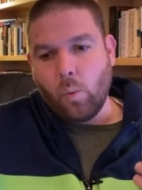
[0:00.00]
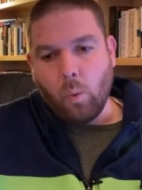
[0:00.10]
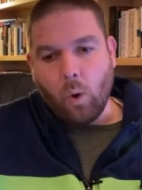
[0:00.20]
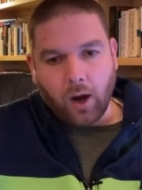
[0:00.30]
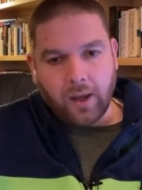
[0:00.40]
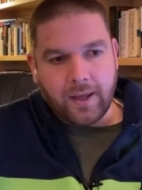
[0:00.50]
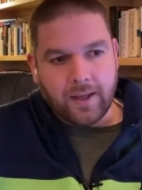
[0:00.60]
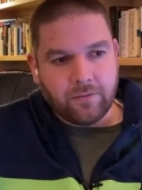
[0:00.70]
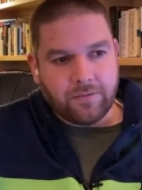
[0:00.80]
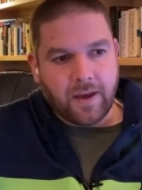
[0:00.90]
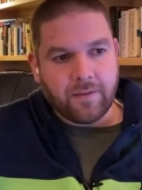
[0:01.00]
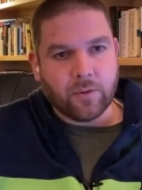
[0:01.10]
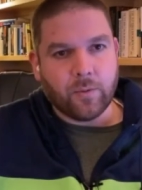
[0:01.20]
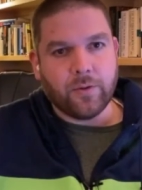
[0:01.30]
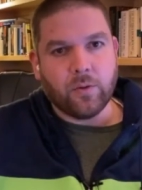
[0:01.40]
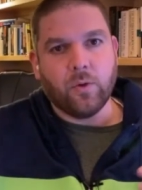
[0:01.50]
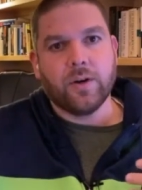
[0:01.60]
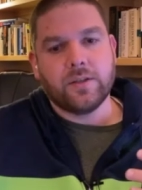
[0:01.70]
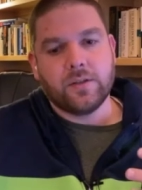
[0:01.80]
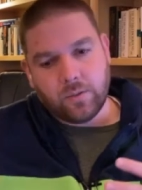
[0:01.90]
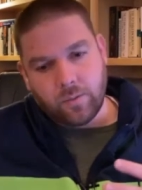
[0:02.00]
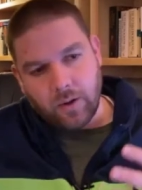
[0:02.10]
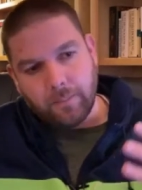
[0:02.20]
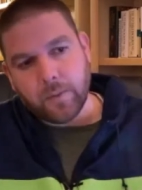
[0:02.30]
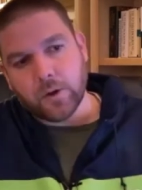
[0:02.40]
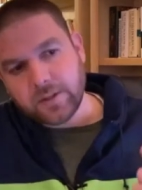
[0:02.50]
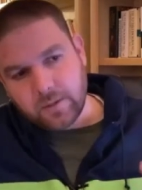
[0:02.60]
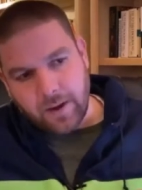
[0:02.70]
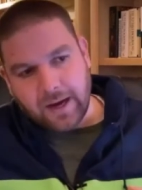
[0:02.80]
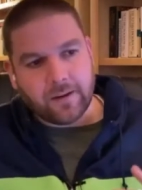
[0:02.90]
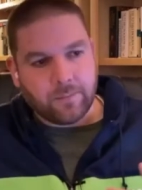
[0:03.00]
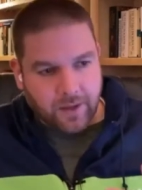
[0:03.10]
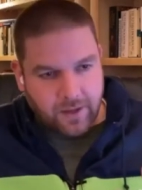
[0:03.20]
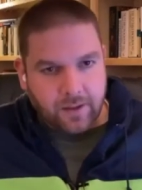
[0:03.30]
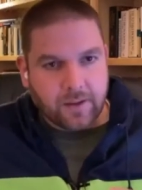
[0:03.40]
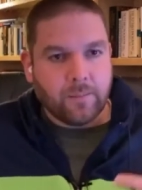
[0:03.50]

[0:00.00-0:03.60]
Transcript: walk in favor with the Lord is to purchase it back and by